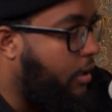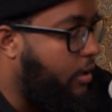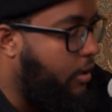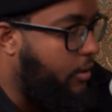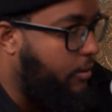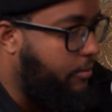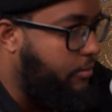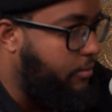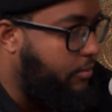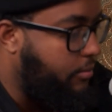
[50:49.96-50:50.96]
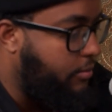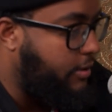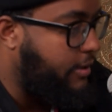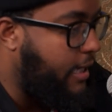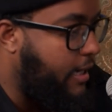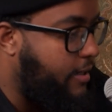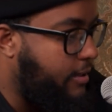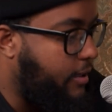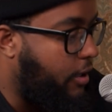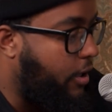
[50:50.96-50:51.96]
um, said as
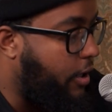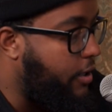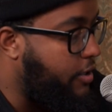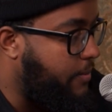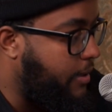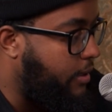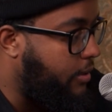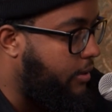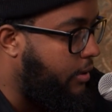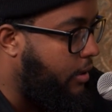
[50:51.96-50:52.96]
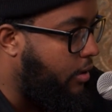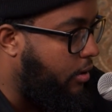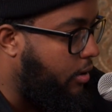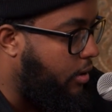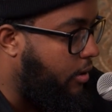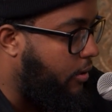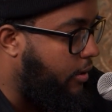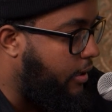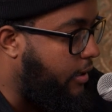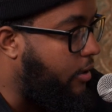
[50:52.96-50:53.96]
an encouragement
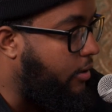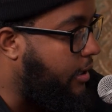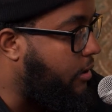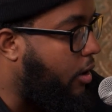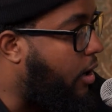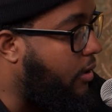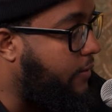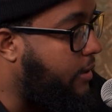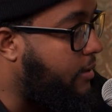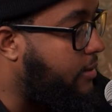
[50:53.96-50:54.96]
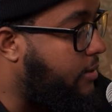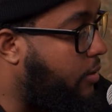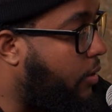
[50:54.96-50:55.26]
uh, in in all of this is